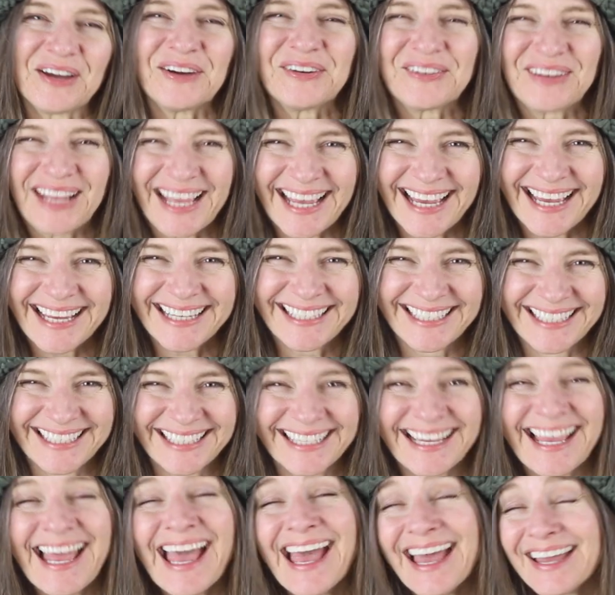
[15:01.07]
cone head
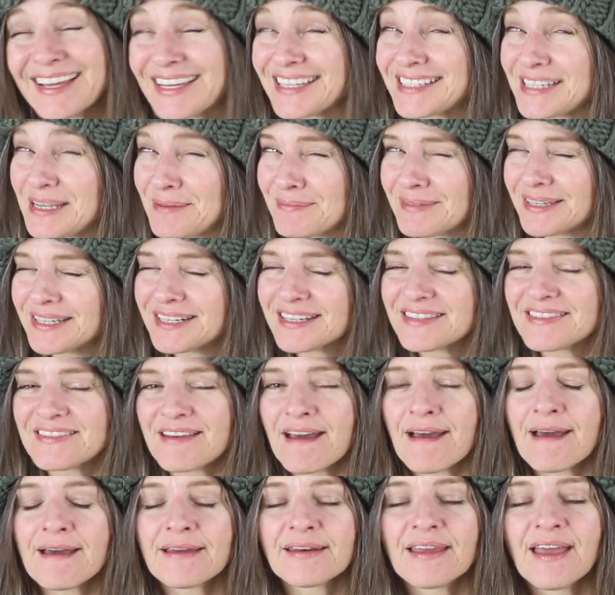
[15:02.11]
because I'm good at
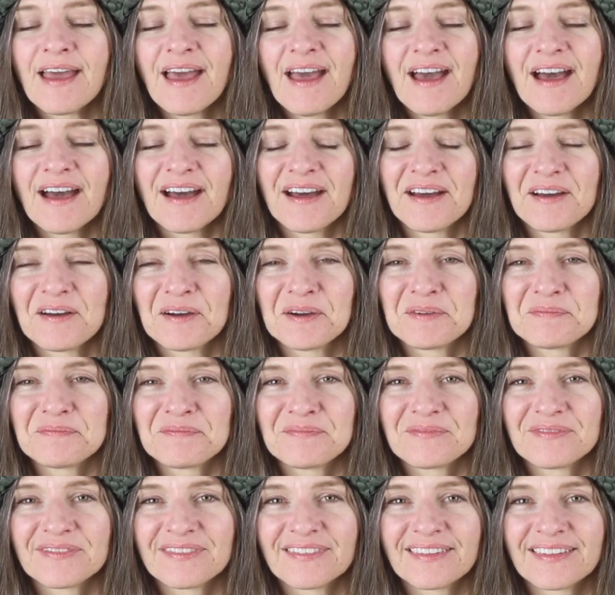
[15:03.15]
that
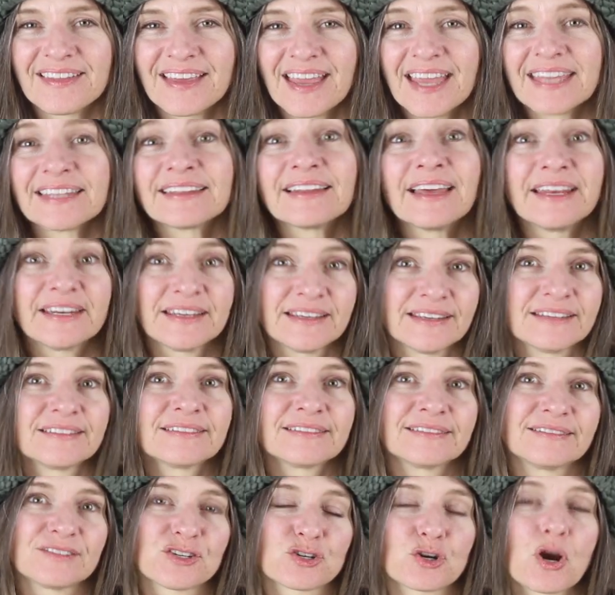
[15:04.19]
um, and let
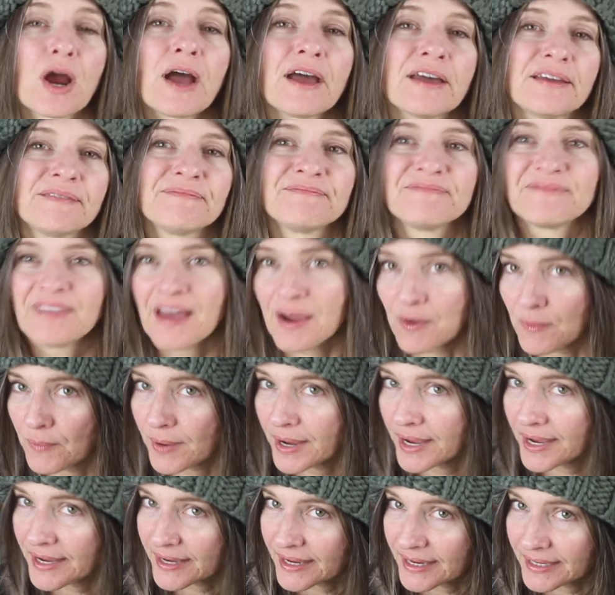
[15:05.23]
it dry that
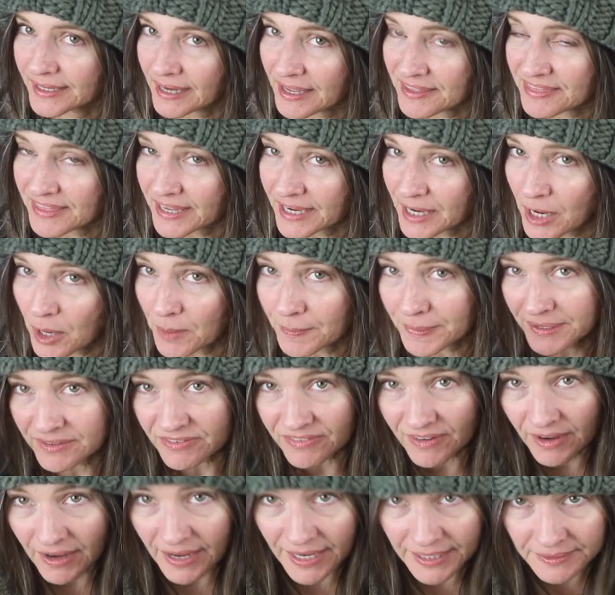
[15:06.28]
way and I think I'll be
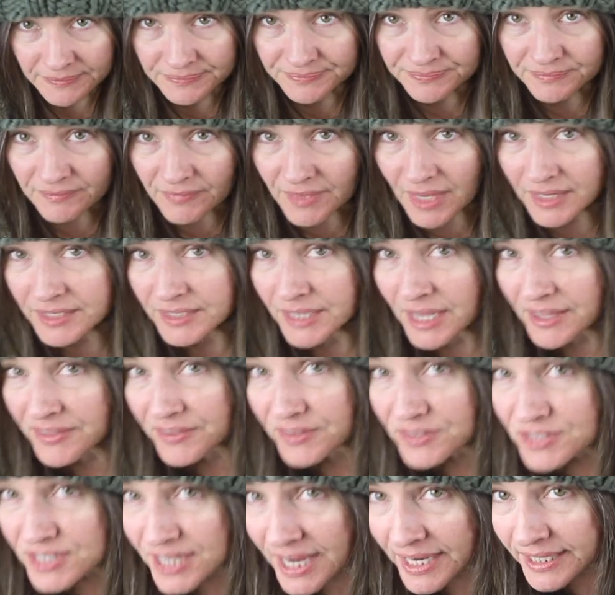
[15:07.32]
fine.
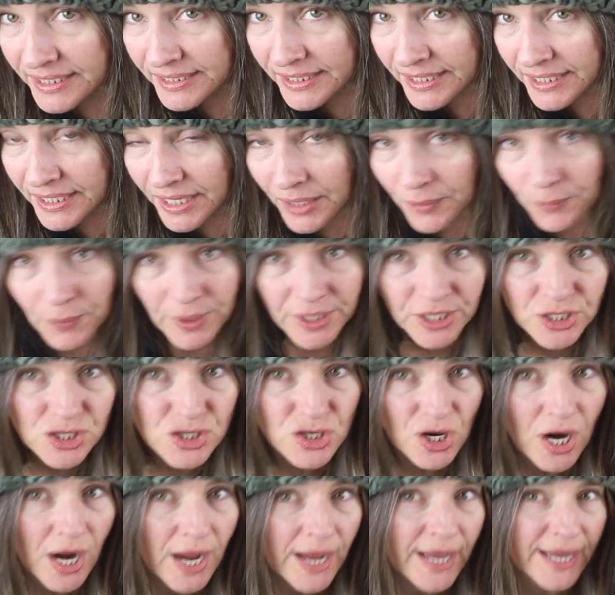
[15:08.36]
Another technique I want
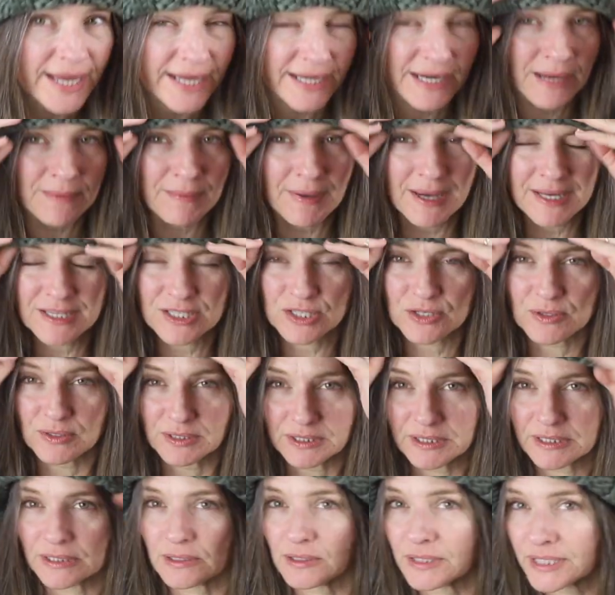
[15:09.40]
to try and I might do
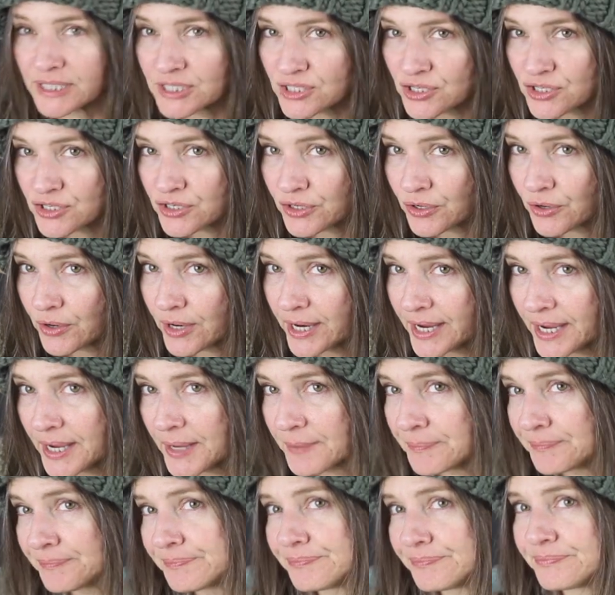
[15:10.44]
a little
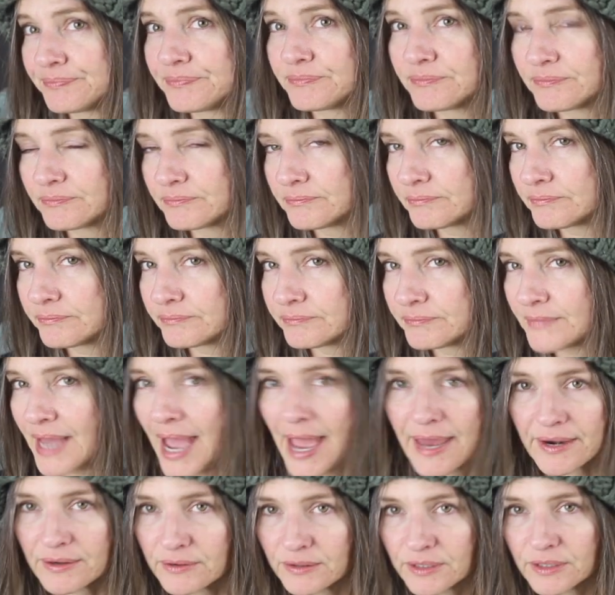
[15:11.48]
Instagram
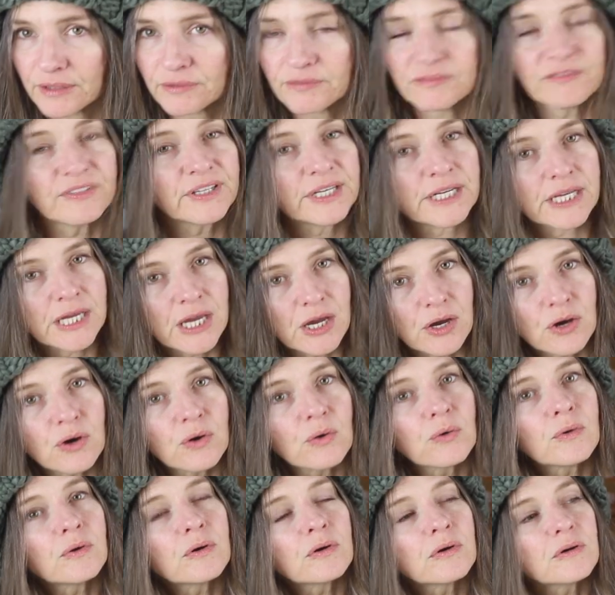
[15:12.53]
I don't know,
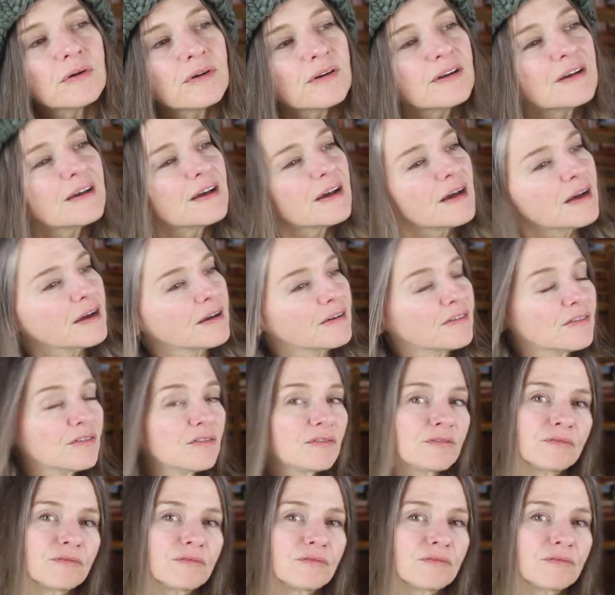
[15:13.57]
video uh,